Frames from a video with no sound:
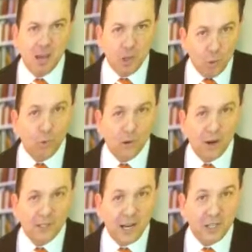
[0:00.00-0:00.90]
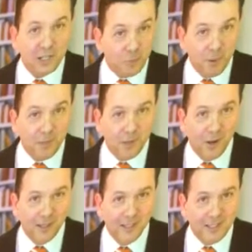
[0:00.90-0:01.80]
Your organisation's
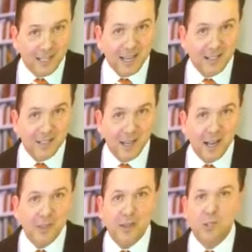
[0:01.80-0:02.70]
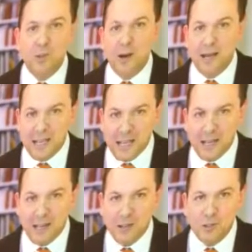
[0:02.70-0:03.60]
website says that you are
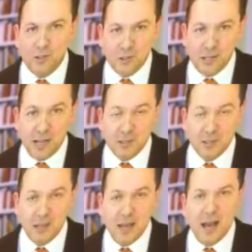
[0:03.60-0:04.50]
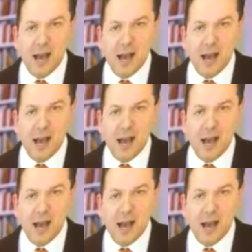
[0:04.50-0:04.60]
here to discuss